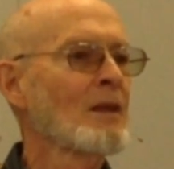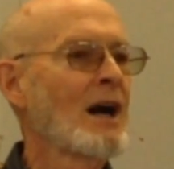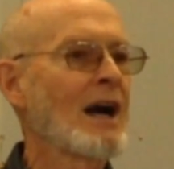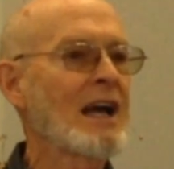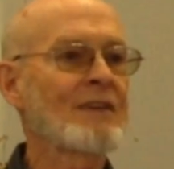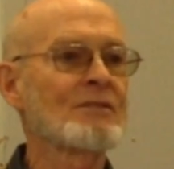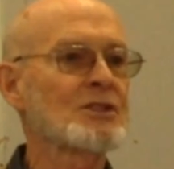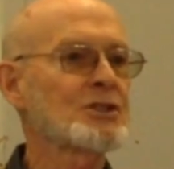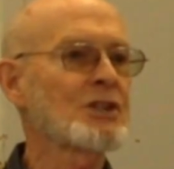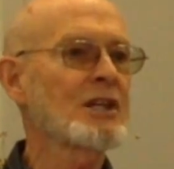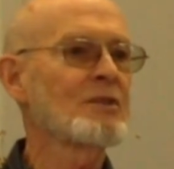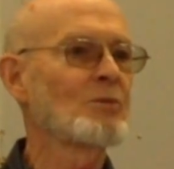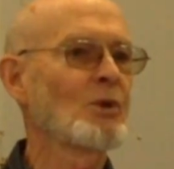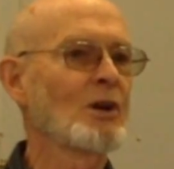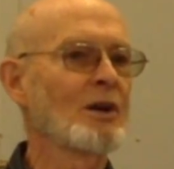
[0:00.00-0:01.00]
I haven't
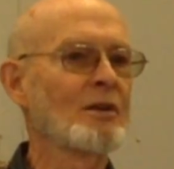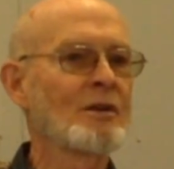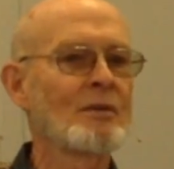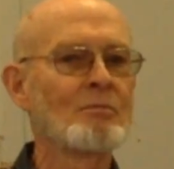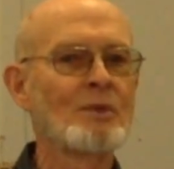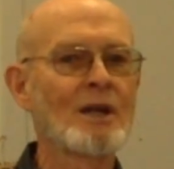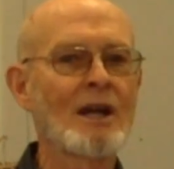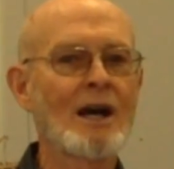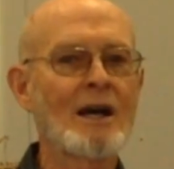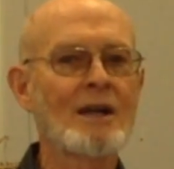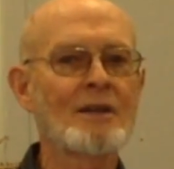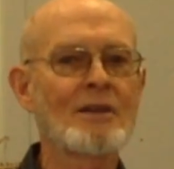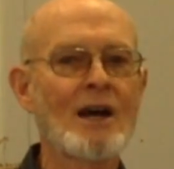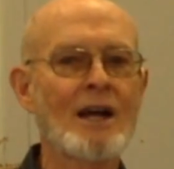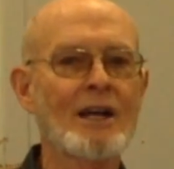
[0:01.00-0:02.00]
seen one, but I,
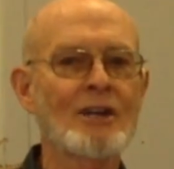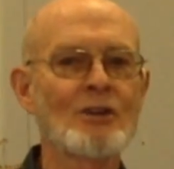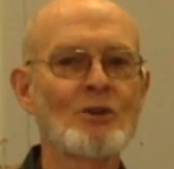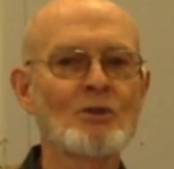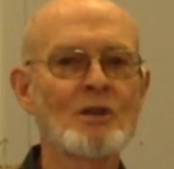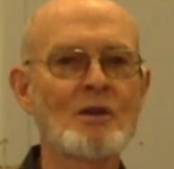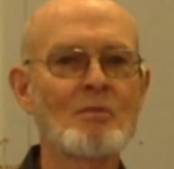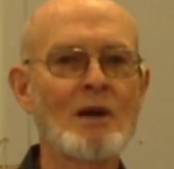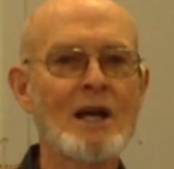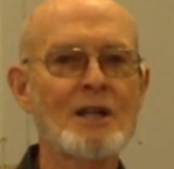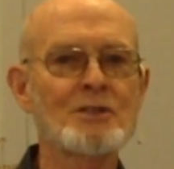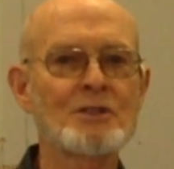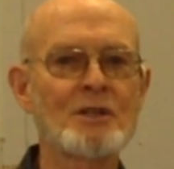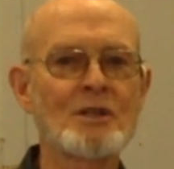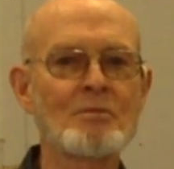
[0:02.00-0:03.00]
I can only
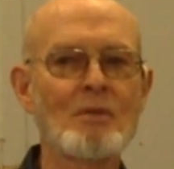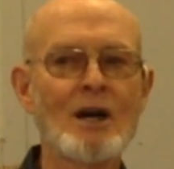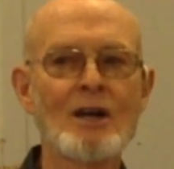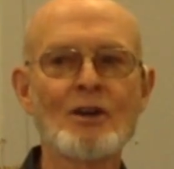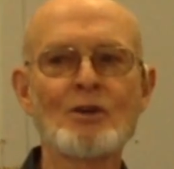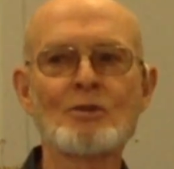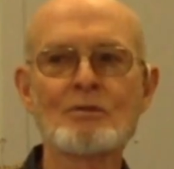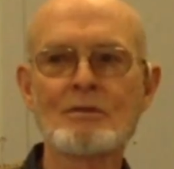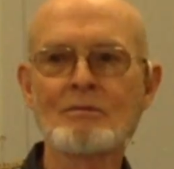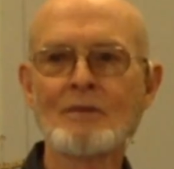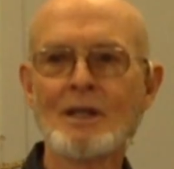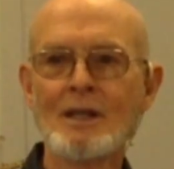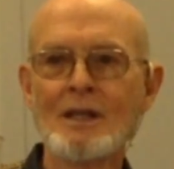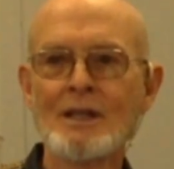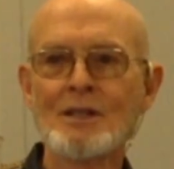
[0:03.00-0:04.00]
imagine in my own
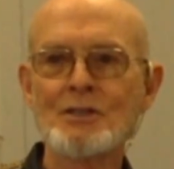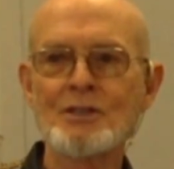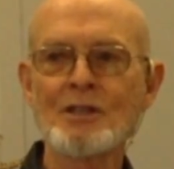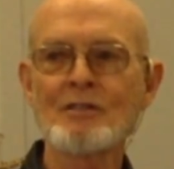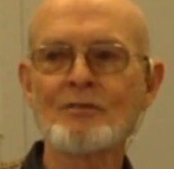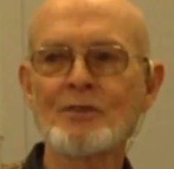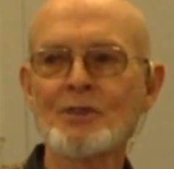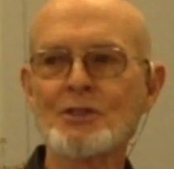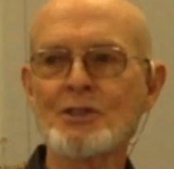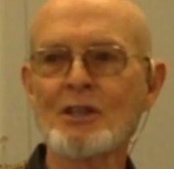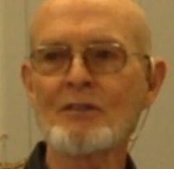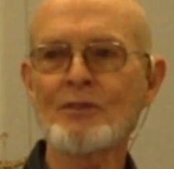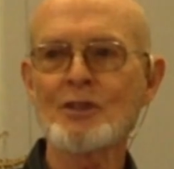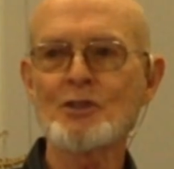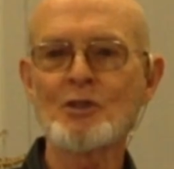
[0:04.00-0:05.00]
sinful,
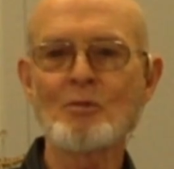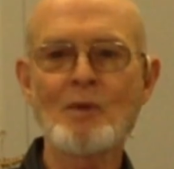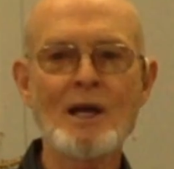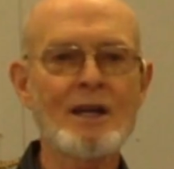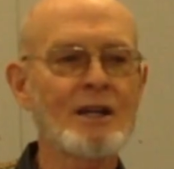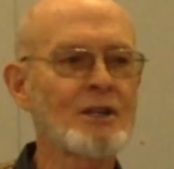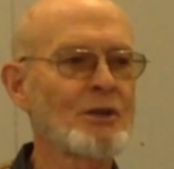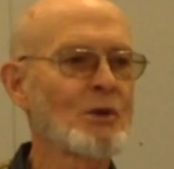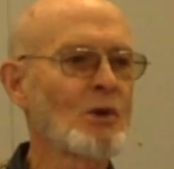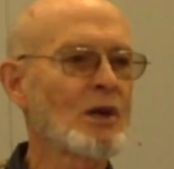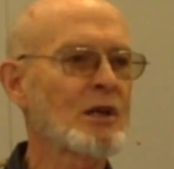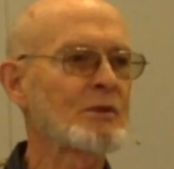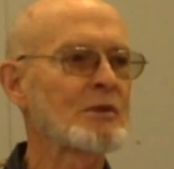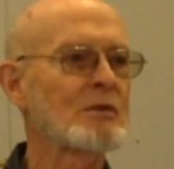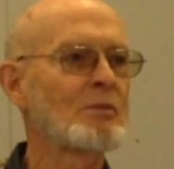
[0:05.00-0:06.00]
selfish humanity
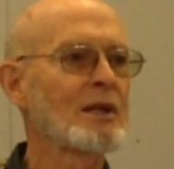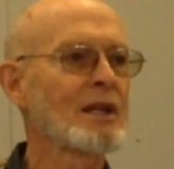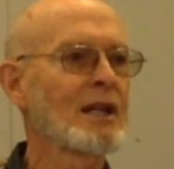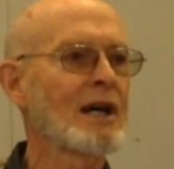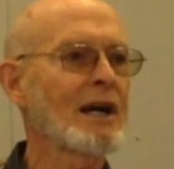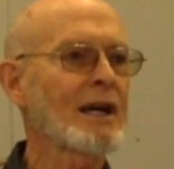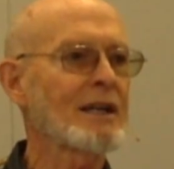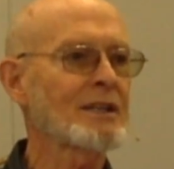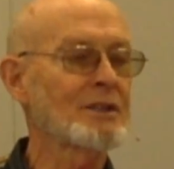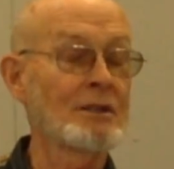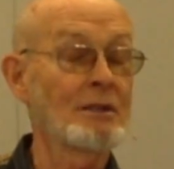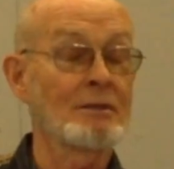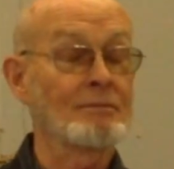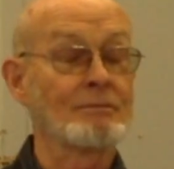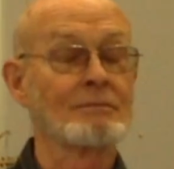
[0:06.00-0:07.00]
what it would be like
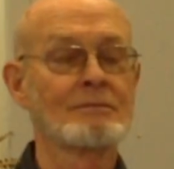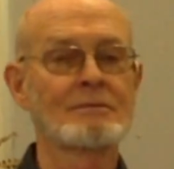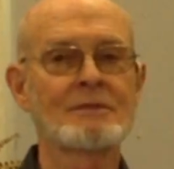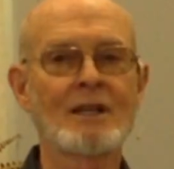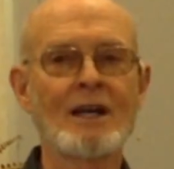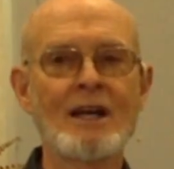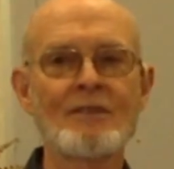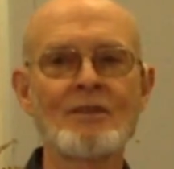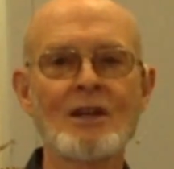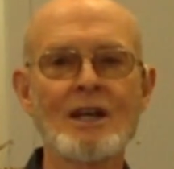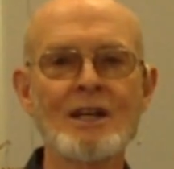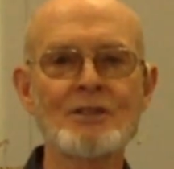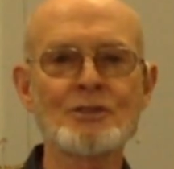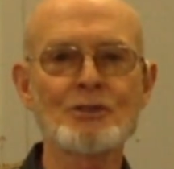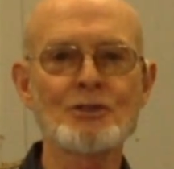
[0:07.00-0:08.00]
to, to have an
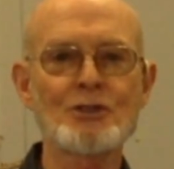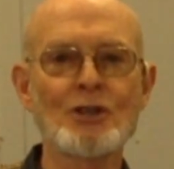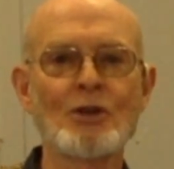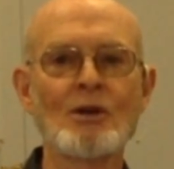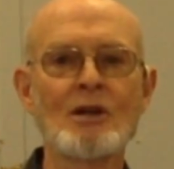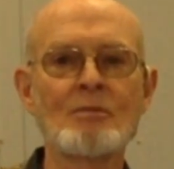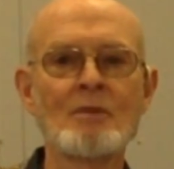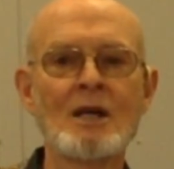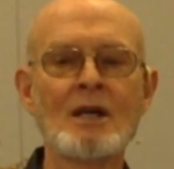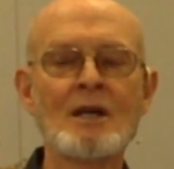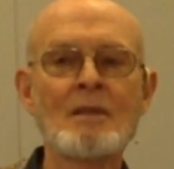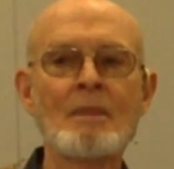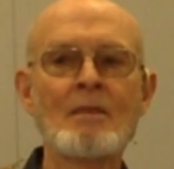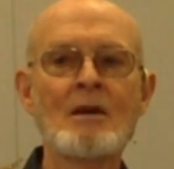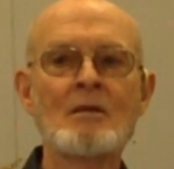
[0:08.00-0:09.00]
angel show up.
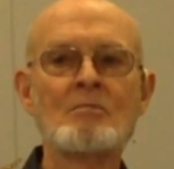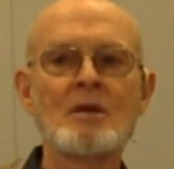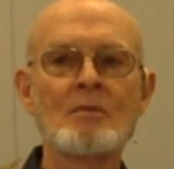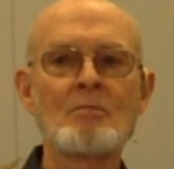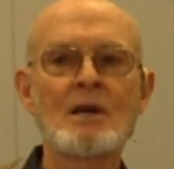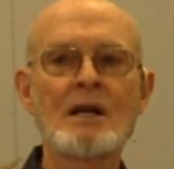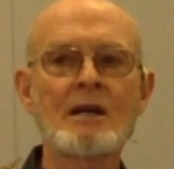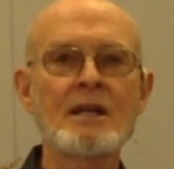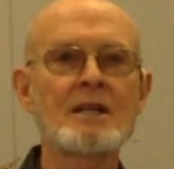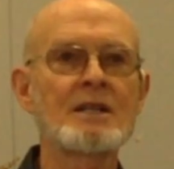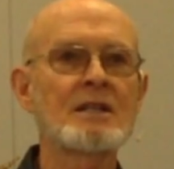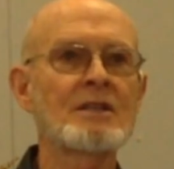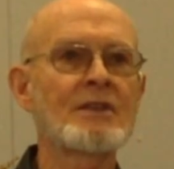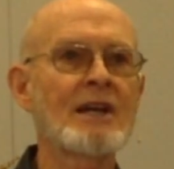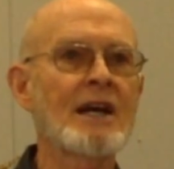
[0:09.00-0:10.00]
But Mary
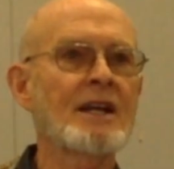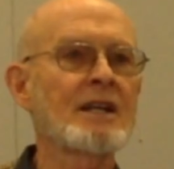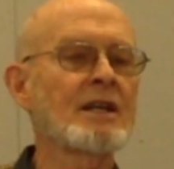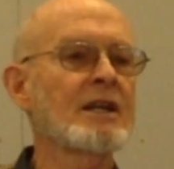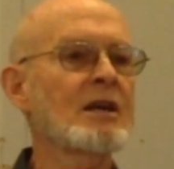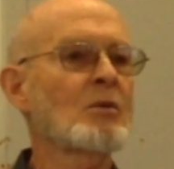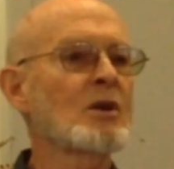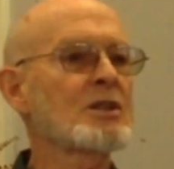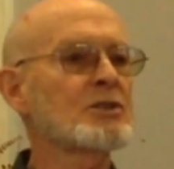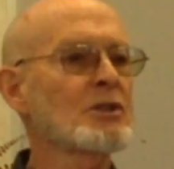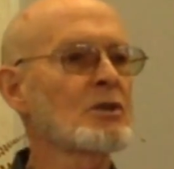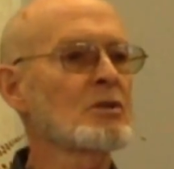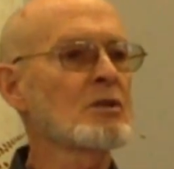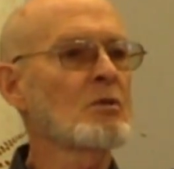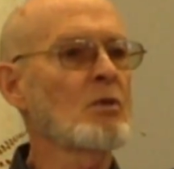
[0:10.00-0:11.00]
did that and anyway
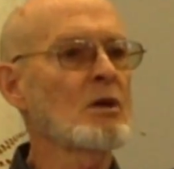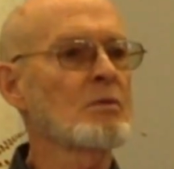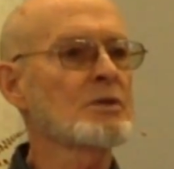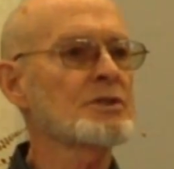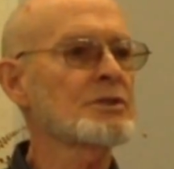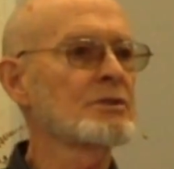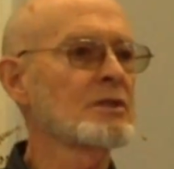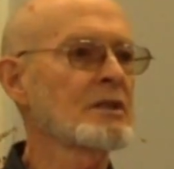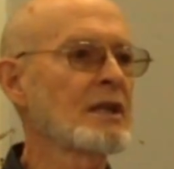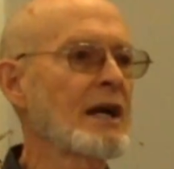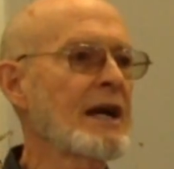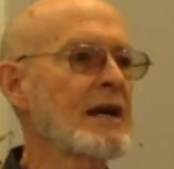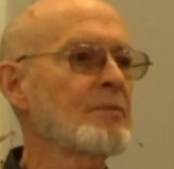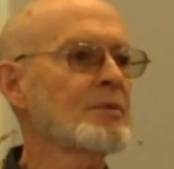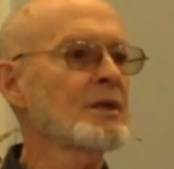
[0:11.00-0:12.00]
told her what was going to
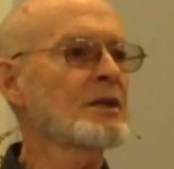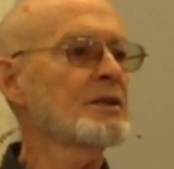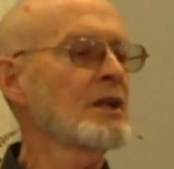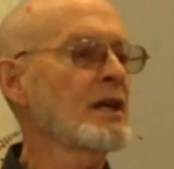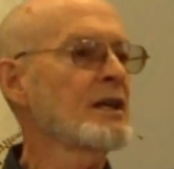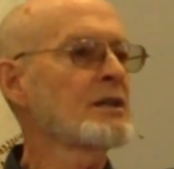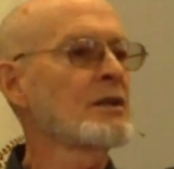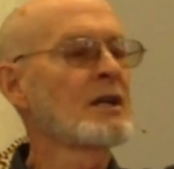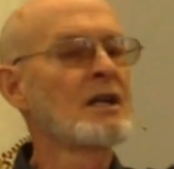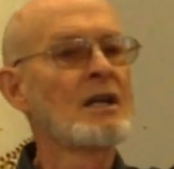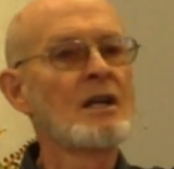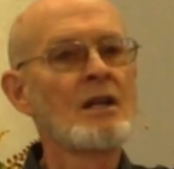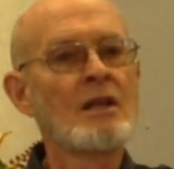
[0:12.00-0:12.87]
happen. And, and,